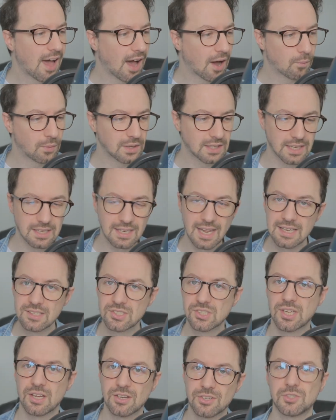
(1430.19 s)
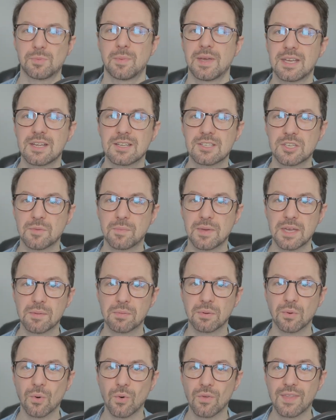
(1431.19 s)
And when they then start speaking to
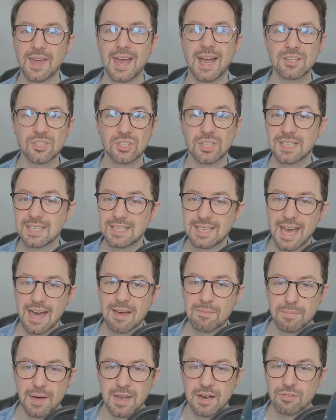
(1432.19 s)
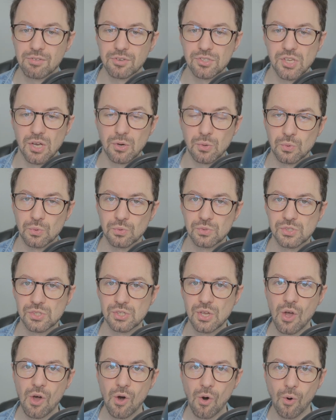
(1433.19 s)
people, they actually get better results.